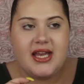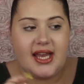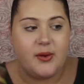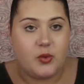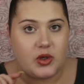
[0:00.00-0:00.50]

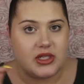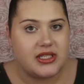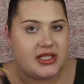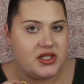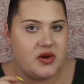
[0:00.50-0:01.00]
It
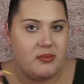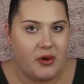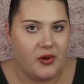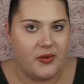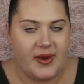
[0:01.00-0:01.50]
works to do it
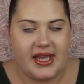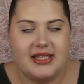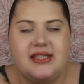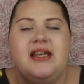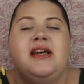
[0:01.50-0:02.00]
both
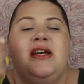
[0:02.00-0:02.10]
ways.